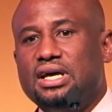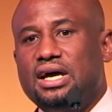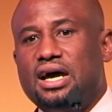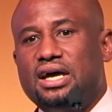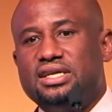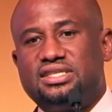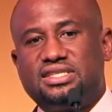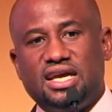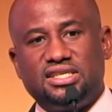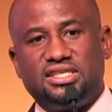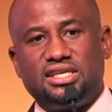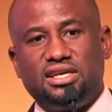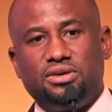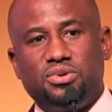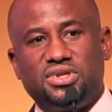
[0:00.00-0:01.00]
And
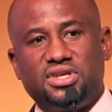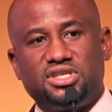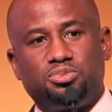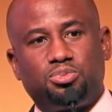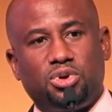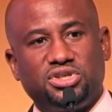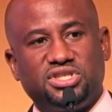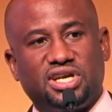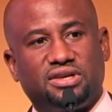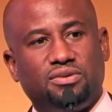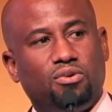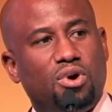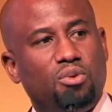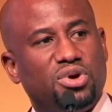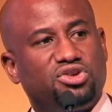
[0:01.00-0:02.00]
essentially with this project,
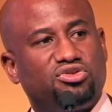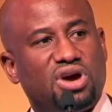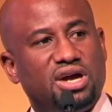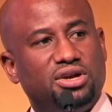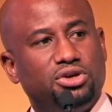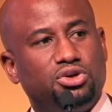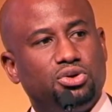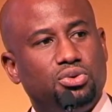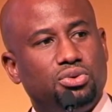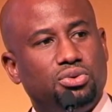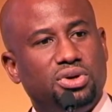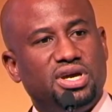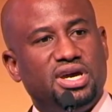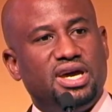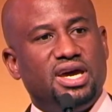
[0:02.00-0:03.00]
what we're trying to
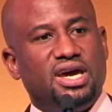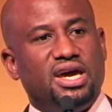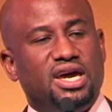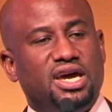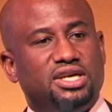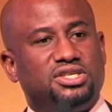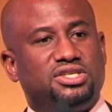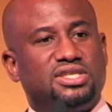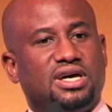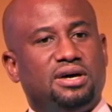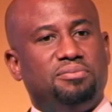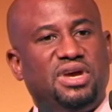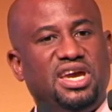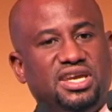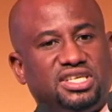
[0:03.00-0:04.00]
do is,
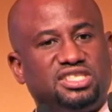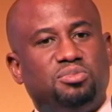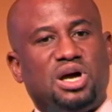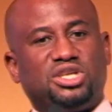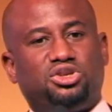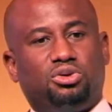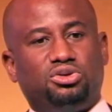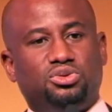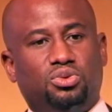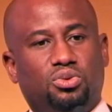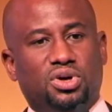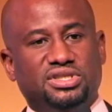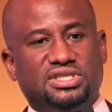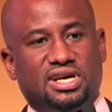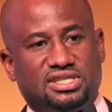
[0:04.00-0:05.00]
in as much as we
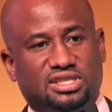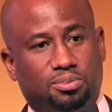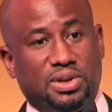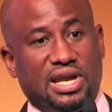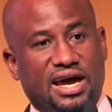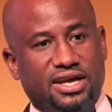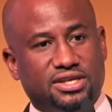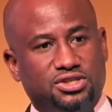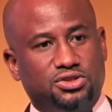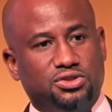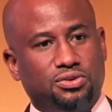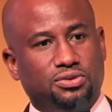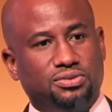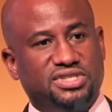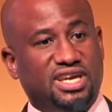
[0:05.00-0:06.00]
want our suppliers
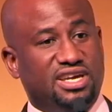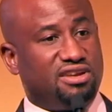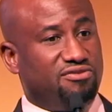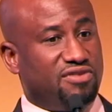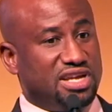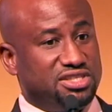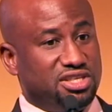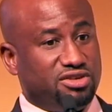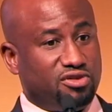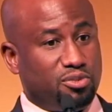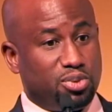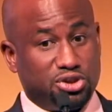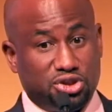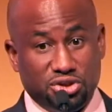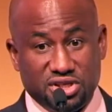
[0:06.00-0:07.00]
to take advantage of
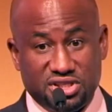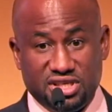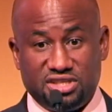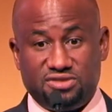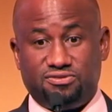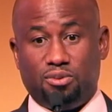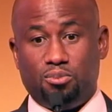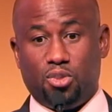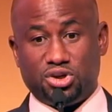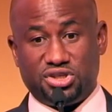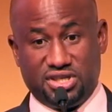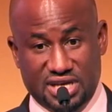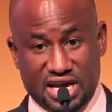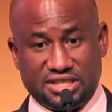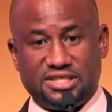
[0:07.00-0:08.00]
opportunities from
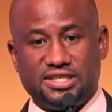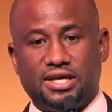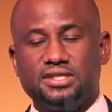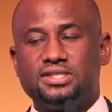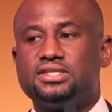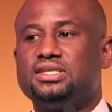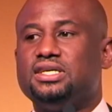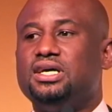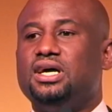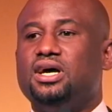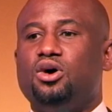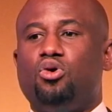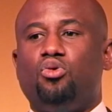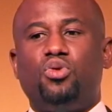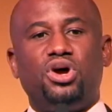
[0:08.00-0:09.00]
multinationals,
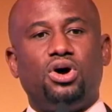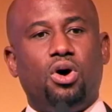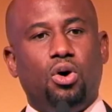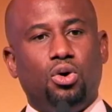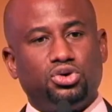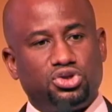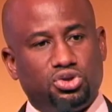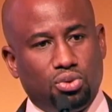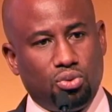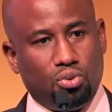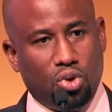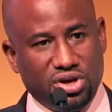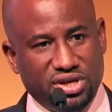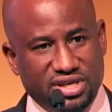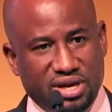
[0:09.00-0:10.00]
we also
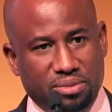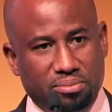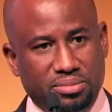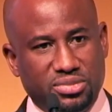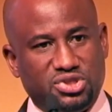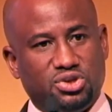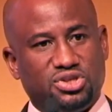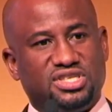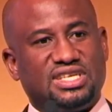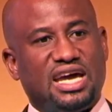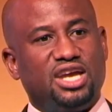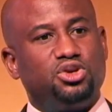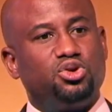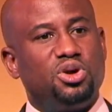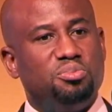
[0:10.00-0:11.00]
want them to
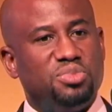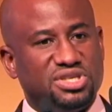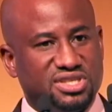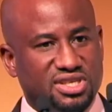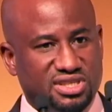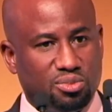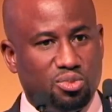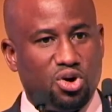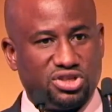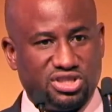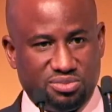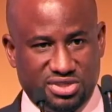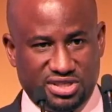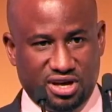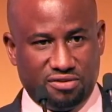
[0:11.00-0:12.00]
start doing business amongst
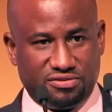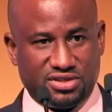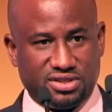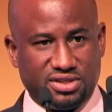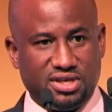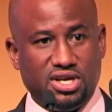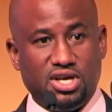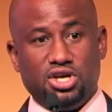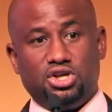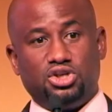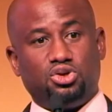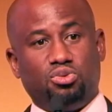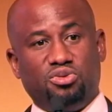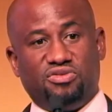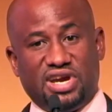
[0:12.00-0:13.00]
themselves.
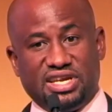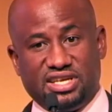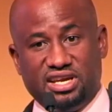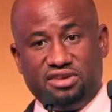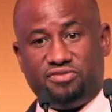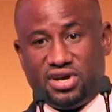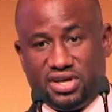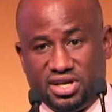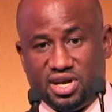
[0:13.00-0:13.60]
So we've identified a